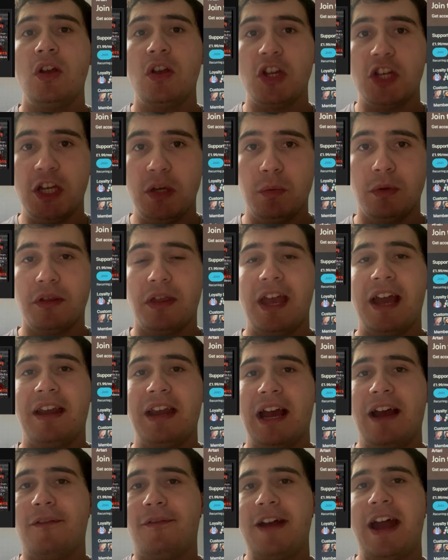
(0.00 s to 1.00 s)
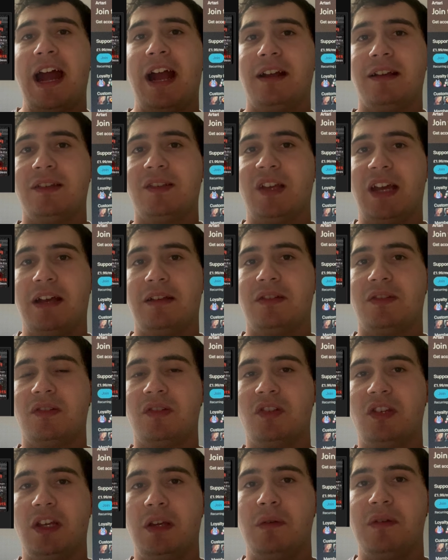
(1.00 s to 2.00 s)
you will then have access
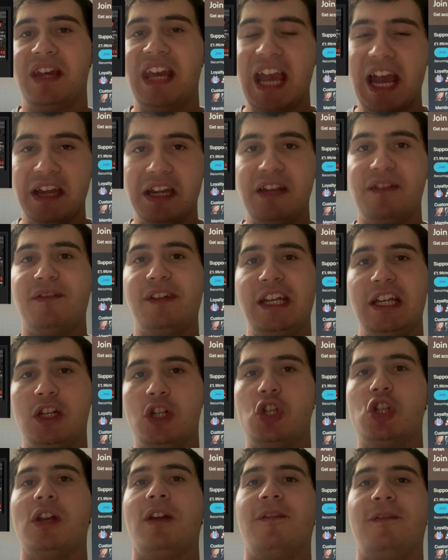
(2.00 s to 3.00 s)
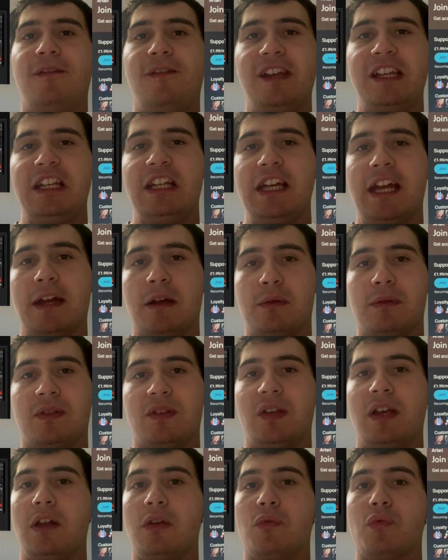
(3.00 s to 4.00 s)
to Kenny Veach
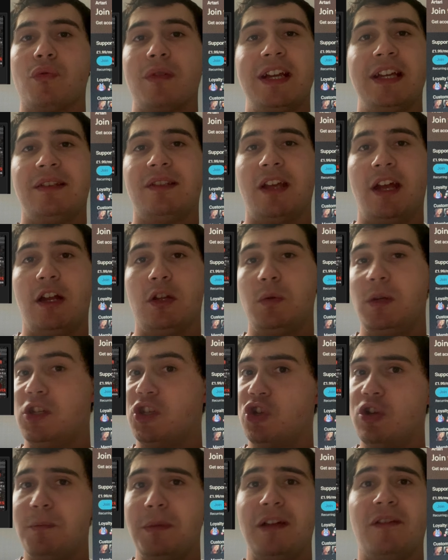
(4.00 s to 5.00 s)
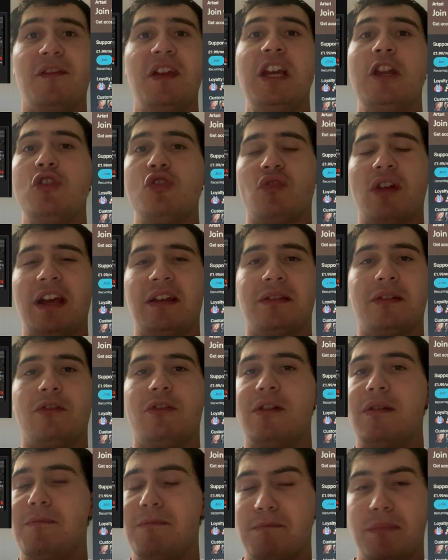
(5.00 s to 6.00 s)
videos and research, which could be of interest
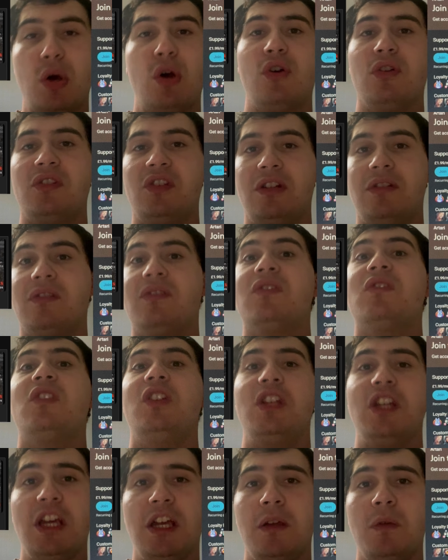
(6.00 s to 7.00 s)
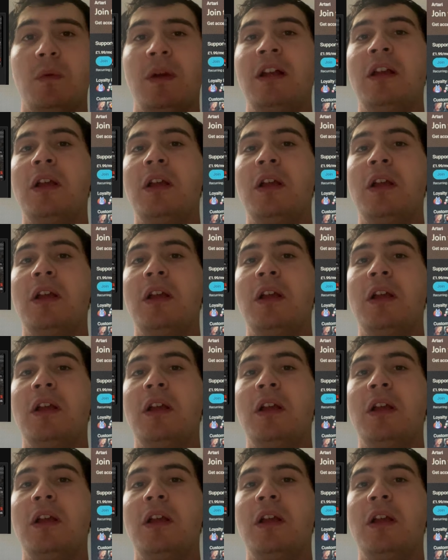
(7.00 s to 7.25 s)
or importance to you